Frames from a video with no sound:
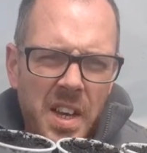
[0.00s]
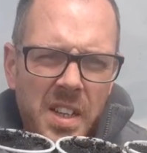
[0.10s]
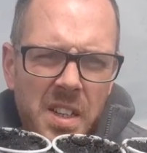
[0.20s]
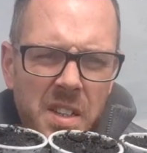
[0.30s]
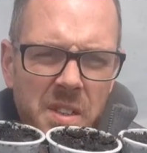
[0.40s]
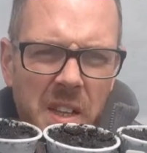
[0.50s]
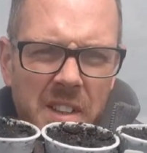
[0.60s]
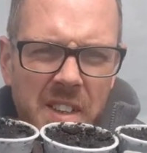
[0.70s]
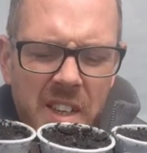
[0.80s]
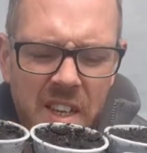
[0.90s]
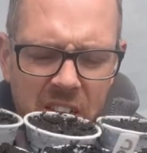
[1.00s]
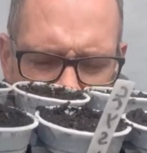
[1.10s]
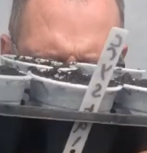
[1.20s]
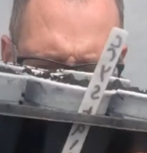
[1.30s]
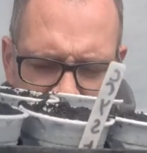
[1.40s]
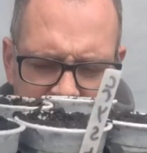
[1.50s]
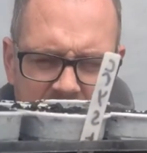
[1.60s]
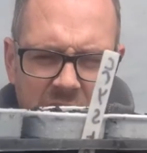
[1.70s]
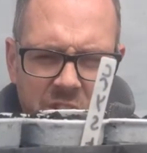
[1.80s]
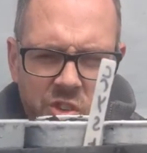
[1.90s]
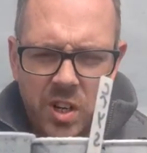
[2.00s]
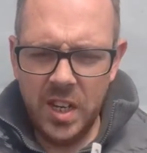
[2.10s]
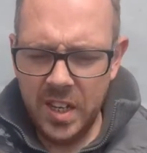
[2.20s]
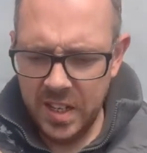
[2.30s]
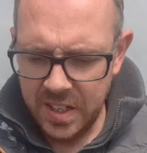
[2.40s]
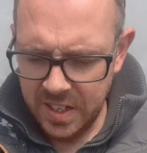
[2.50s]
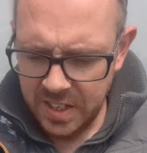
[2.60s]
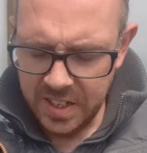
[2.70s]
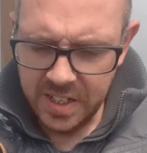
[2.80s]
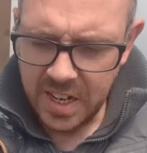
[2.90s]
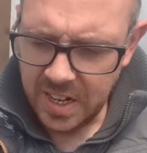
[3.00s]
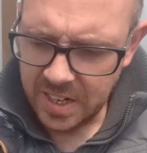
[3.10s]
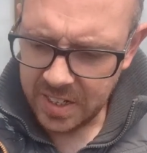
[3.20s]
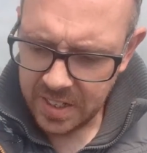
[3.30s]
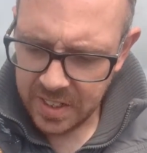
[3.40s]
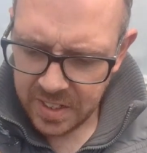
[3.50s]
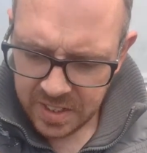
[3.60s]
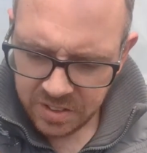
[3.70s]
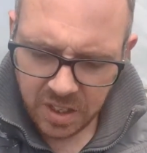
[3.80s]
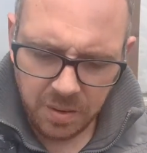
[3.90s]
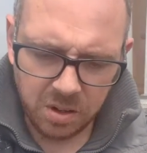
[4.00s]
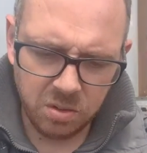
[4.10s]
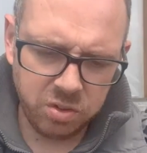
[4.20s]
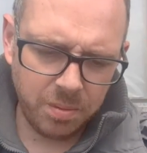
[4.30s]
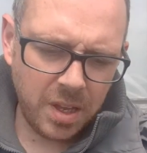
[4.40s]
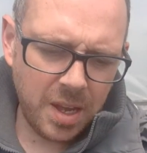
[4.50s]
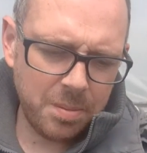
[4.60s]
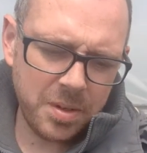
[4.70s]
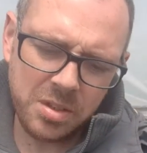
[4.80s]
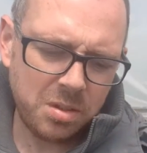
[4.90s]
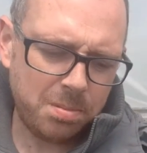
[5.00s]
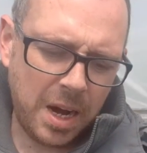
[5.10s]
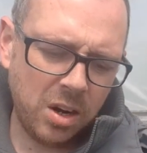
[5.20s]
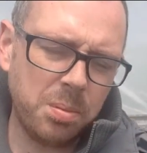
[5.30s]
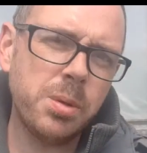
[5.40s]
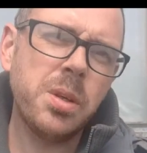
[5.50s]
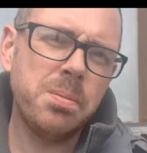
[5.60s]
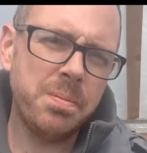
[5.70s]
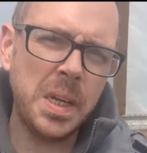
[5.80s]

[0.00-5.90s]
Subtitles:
Right, so that's it there, just sit in the tray in here, see what comes from them, some backups.